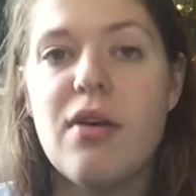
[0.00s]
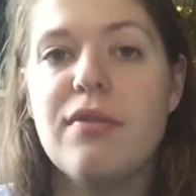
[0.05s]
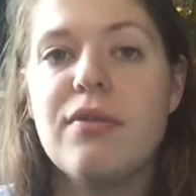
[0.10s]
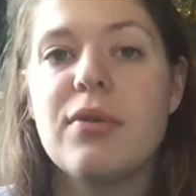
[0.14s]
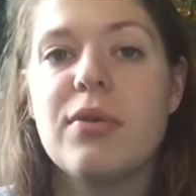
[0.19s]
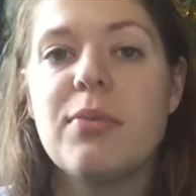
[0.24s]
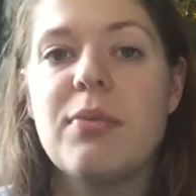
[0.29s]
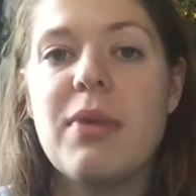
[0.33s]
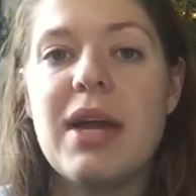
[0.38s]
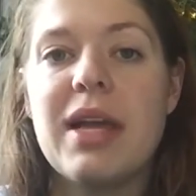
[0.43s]

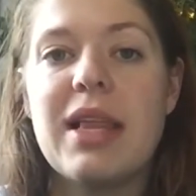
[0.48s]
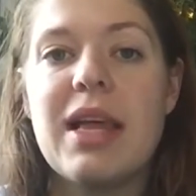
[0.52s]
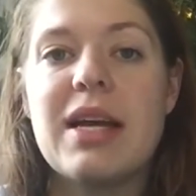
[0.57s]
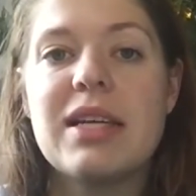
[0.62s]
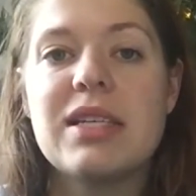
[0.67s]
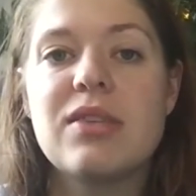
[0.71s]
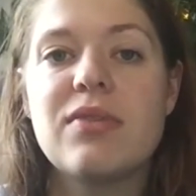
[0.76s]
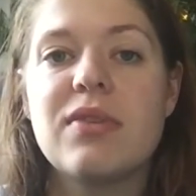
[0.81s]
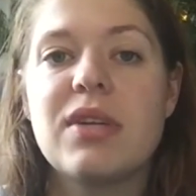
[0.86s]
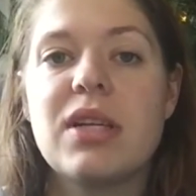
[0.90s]
off with my
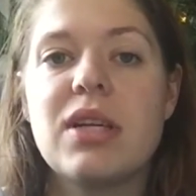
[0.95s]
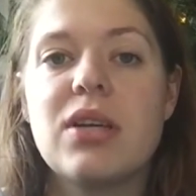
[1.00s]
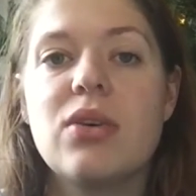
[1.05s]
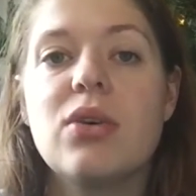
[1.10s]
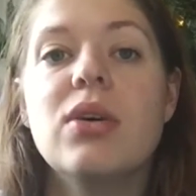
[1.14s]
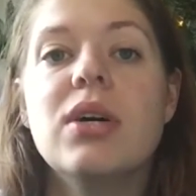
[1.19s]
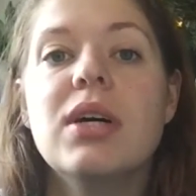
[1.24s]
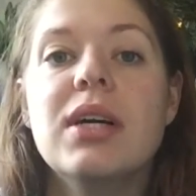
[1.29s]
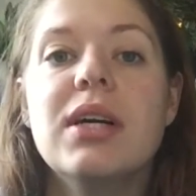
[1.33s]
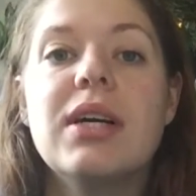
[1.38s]
last
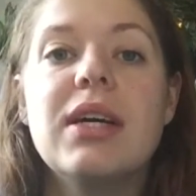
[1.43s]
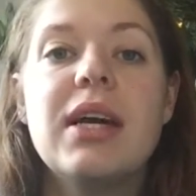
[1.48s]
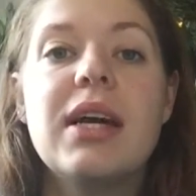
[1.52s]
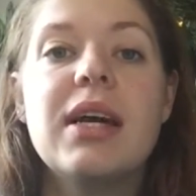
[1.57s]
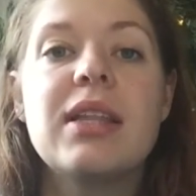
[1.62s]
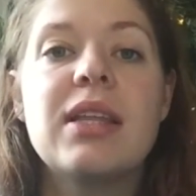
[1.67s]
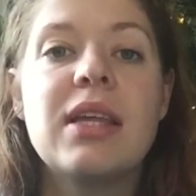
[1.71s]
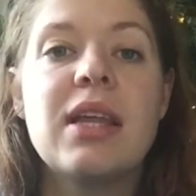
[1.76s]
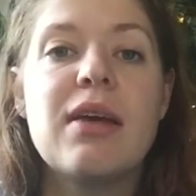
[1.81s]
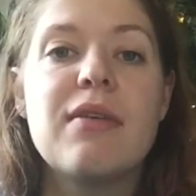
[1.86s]
video,
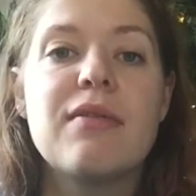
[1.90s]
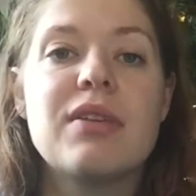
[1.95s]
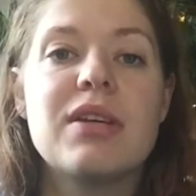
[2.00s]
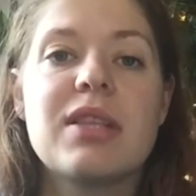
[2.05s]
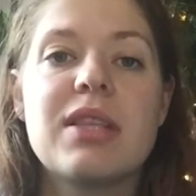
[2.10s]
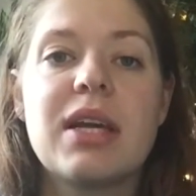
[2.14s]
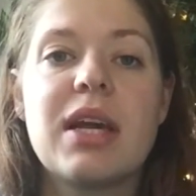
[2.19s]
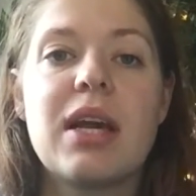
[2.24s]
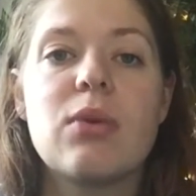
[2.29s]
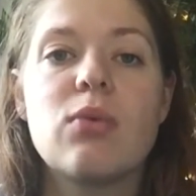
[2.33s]
and then
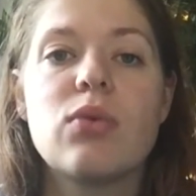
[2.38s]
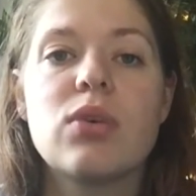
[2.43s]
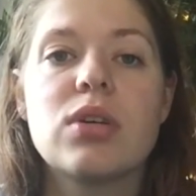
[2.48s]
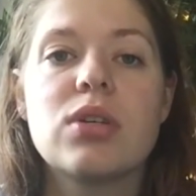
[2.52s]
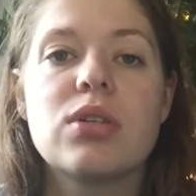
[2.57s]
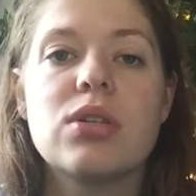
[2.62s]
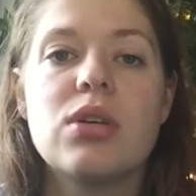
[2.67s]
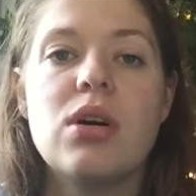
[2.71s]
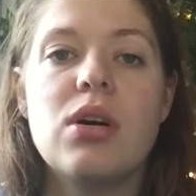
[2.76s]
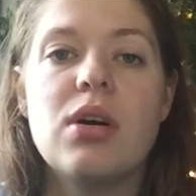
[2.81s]
everything I
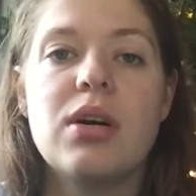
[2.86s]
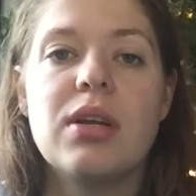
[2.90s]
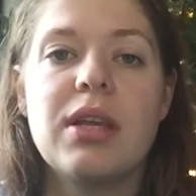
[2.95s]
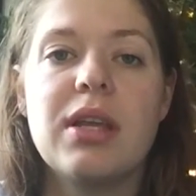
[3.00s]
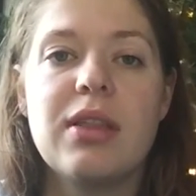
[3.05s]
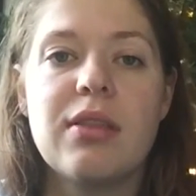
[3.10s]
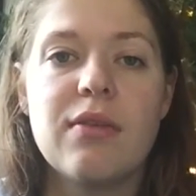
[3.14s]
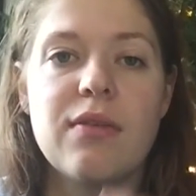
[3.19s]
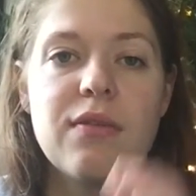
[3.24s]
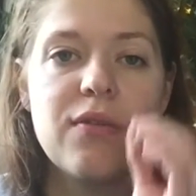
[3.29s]
worked on
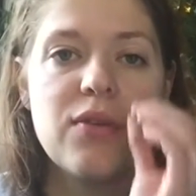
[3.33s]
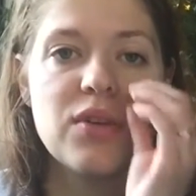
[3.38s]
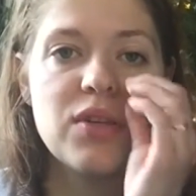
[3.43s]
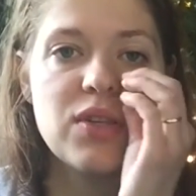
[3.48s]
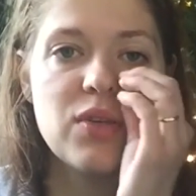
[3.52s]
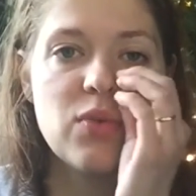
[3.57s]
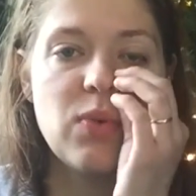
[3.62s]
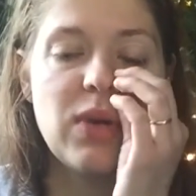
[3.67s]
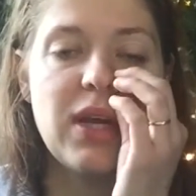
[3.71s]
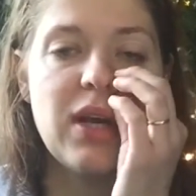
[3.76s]
in the
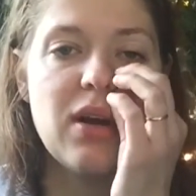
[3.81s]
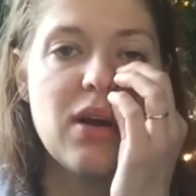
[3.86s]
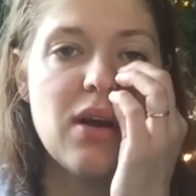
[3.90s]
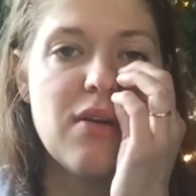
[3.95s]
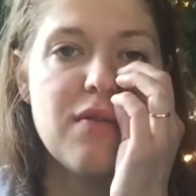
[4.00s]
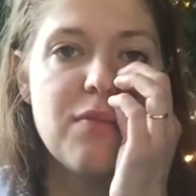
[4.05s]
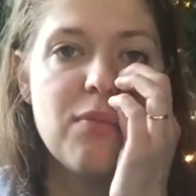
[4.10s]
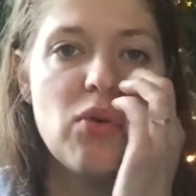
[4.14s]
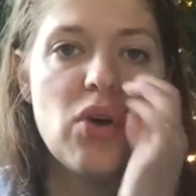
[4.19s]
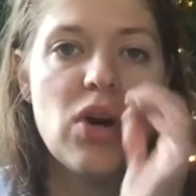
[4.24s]
first week
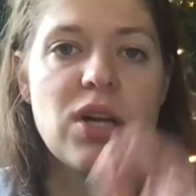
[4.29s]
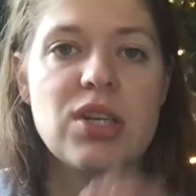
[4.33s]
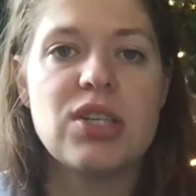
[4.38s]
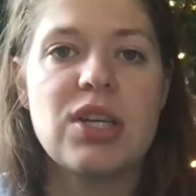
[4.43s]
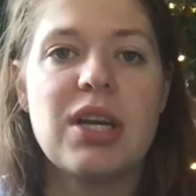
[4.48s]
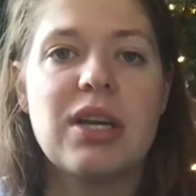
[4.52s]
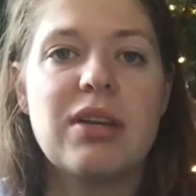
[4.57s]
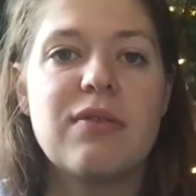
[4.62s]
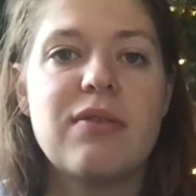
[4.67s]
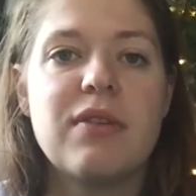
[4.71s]
of
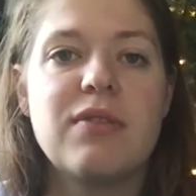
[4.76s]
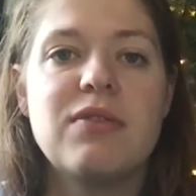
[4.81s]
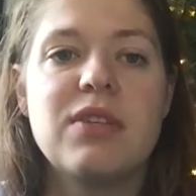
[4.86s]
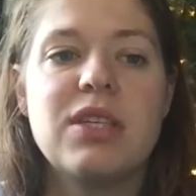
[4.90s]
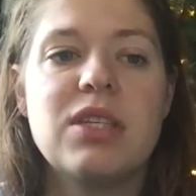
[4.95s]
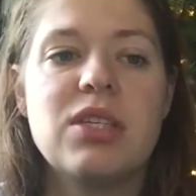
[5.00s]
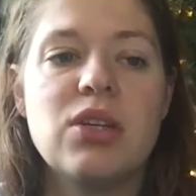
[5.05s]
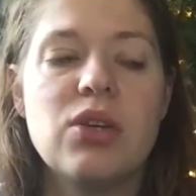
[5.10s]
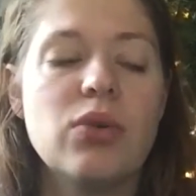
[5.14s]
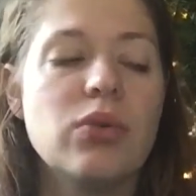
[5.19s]
Project
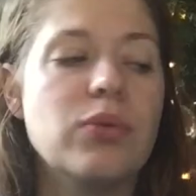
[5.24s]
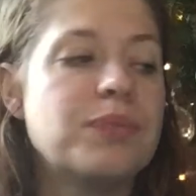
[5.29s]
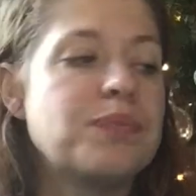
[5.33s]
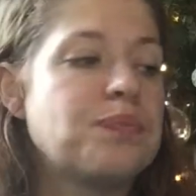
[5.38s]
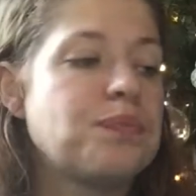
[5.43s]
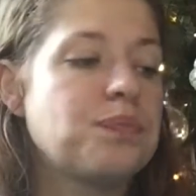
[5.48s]
52.